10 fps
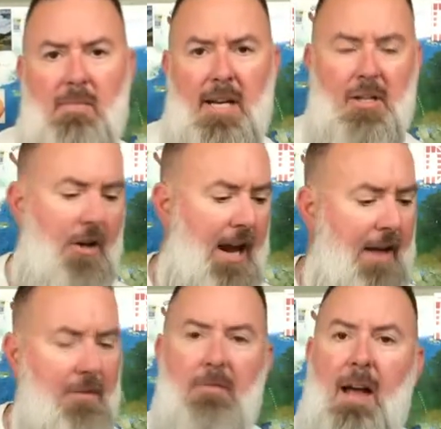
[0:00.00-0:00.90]
and make sure I
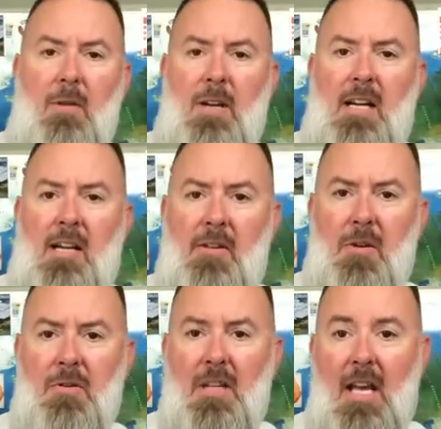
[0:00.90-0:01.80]
haven't found any of
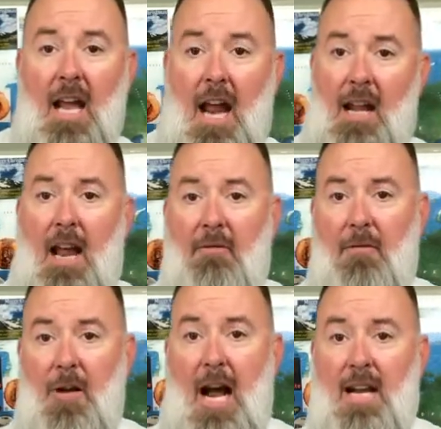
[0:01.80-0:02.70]
those and have
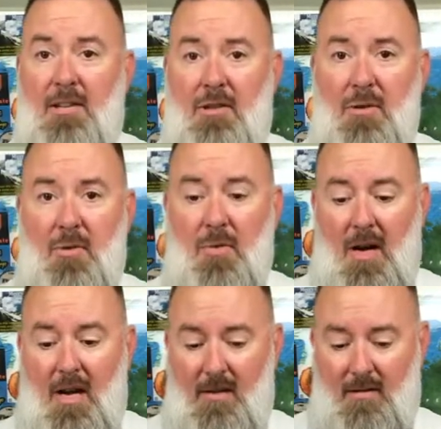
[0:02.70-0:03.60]
forgotten to
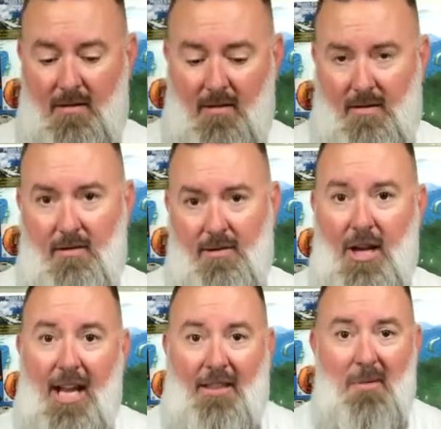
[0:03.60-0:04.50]

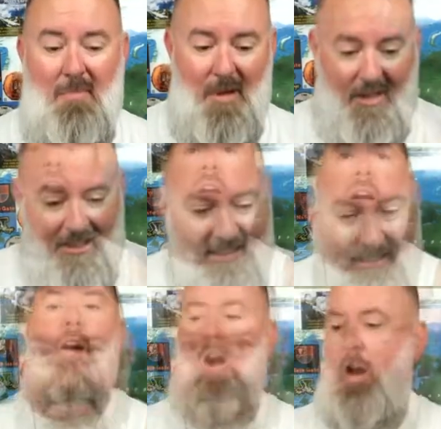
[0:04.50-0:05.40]
check the book.
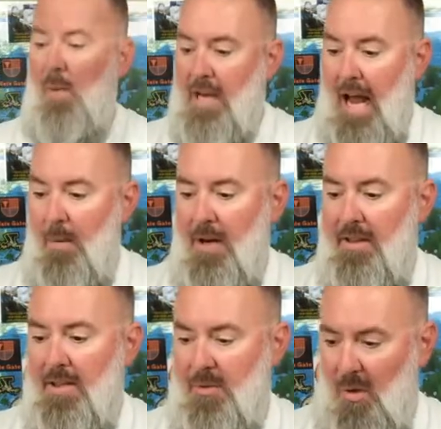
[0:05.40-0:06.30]
All right, we got one in
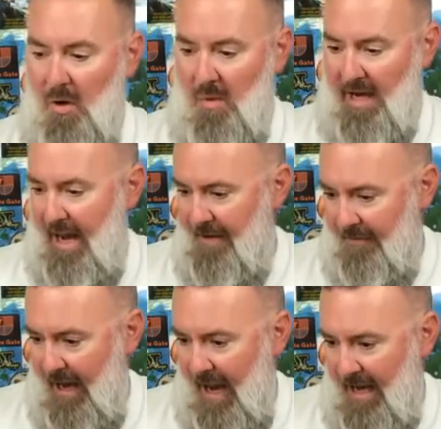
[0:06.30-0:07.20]
this roll. We have
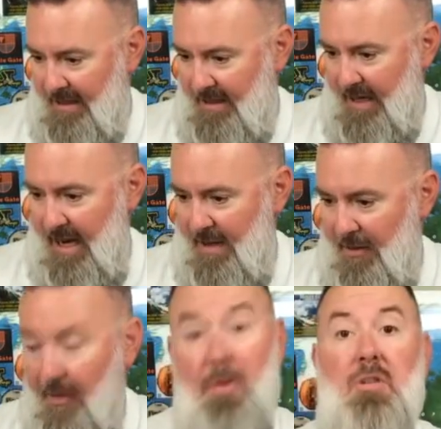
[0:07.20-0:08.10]
got 10,
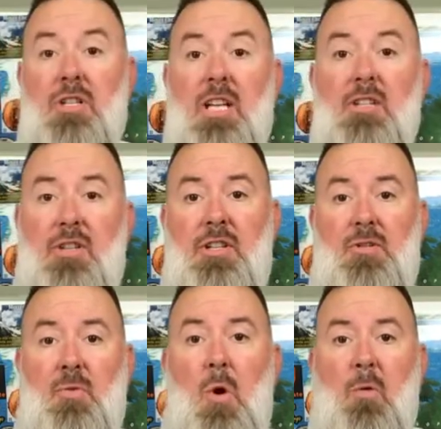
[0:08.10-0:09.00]
13, so this
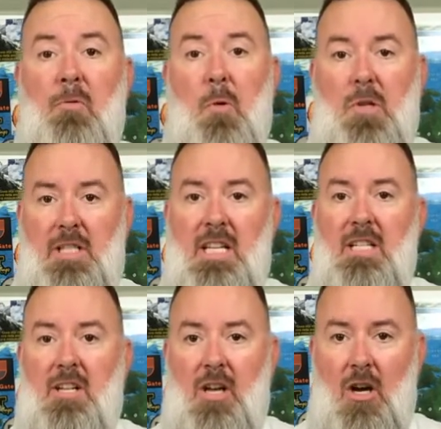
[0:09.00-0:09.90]
is roll
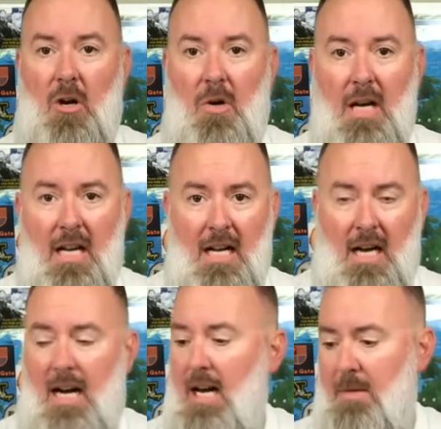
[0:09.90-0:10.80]
14 to go.
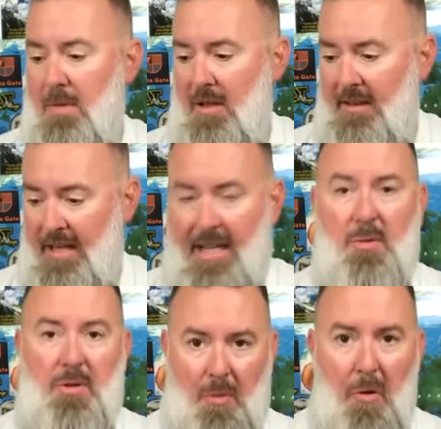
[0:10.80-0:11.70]
The
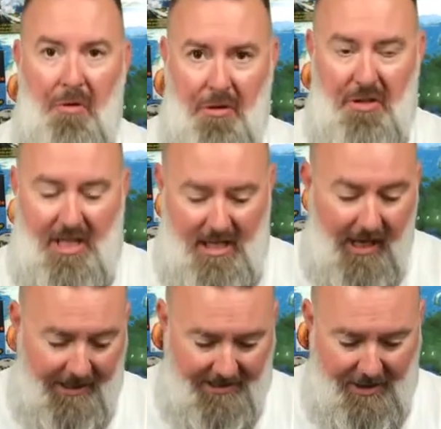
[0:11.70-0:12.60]
next one's roll 13,
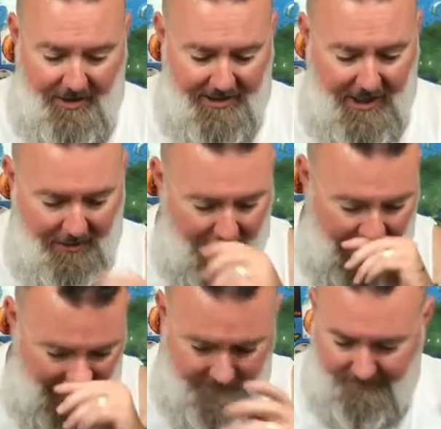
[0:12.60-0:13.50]
etc., etc.
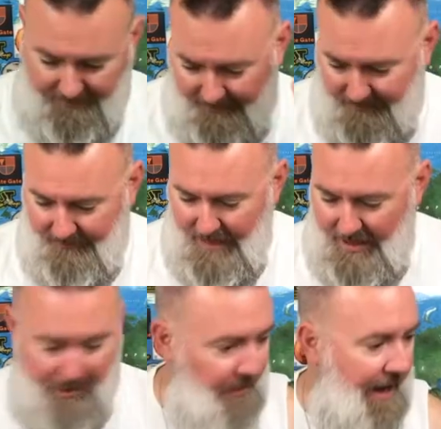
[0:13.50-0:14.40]
I'm
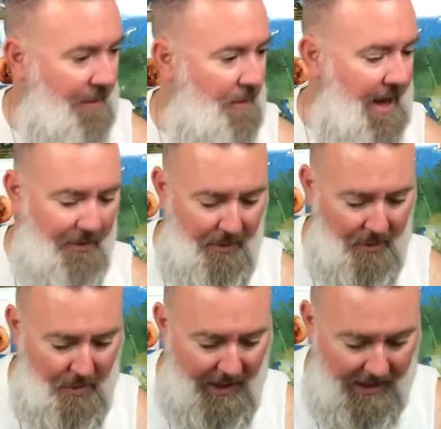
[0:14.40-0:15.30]
not doing that math real
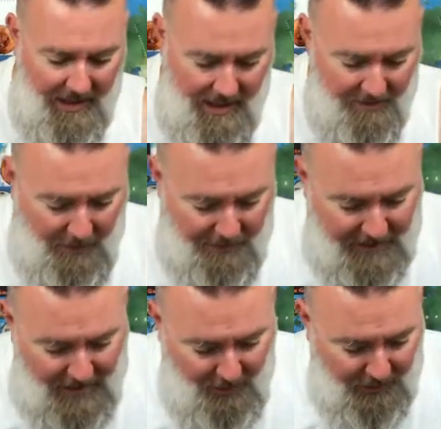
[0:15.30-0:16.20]
quick. But we've
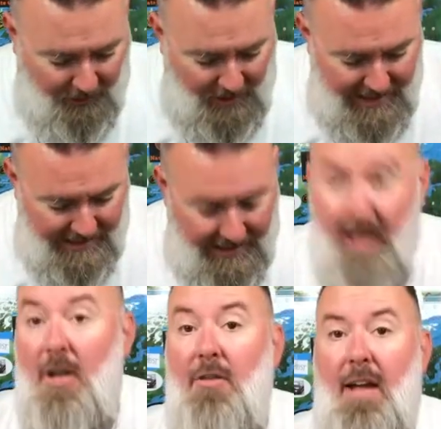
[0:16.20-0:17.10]
got one right
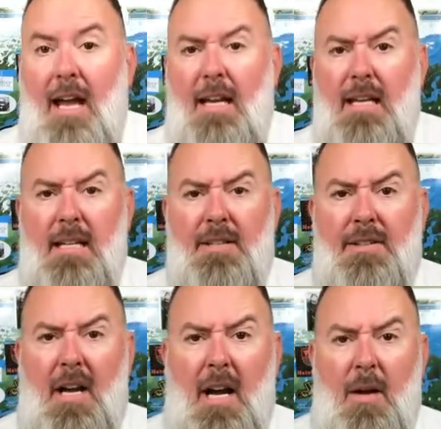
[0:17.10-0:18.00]
here that
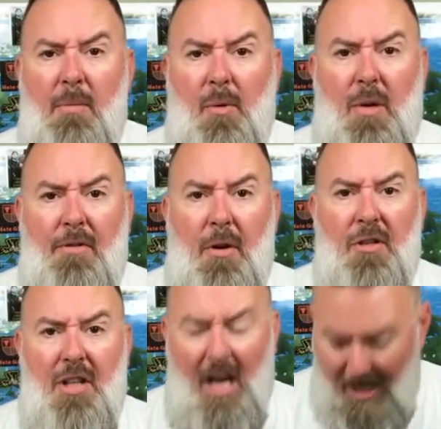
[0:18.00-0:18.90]
is
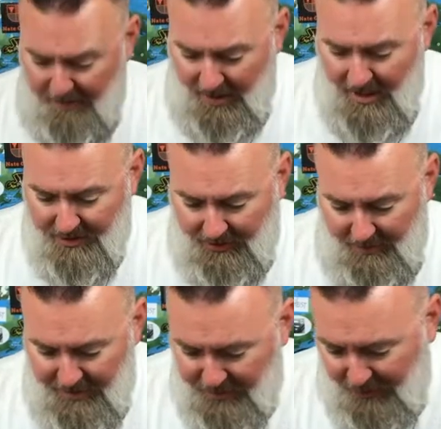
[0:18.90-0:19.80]
reverse up. So let
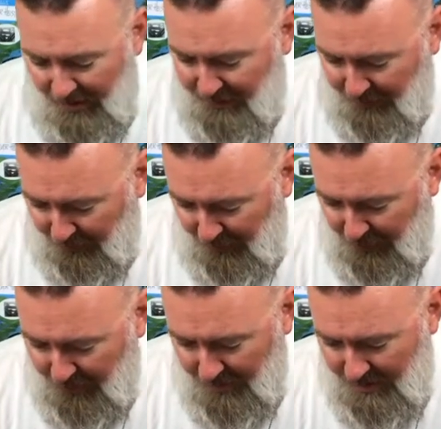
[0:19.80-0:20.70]
me just run
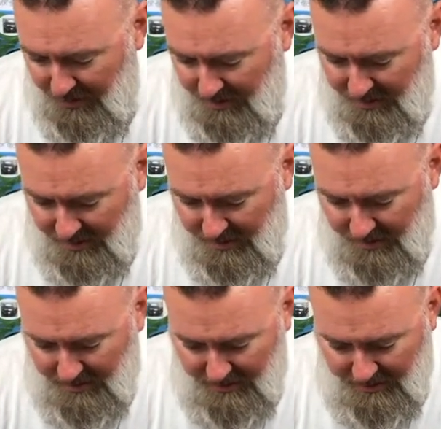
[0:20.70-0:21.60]
through
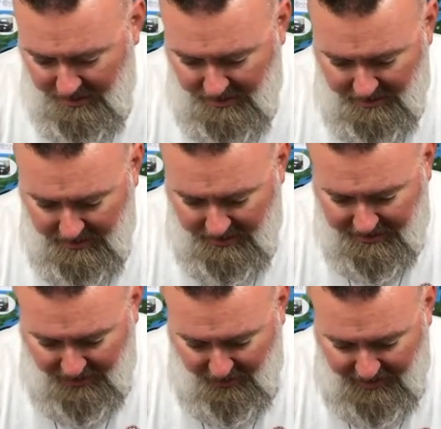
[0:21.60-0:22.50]

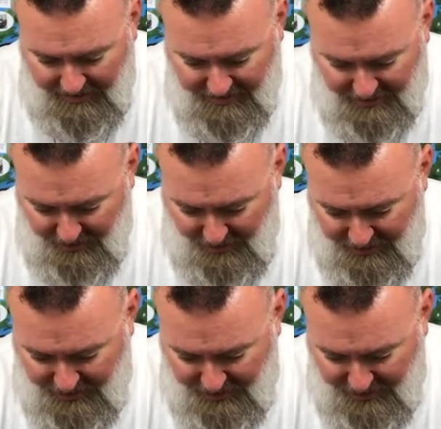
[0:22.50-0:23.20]
until we get to it,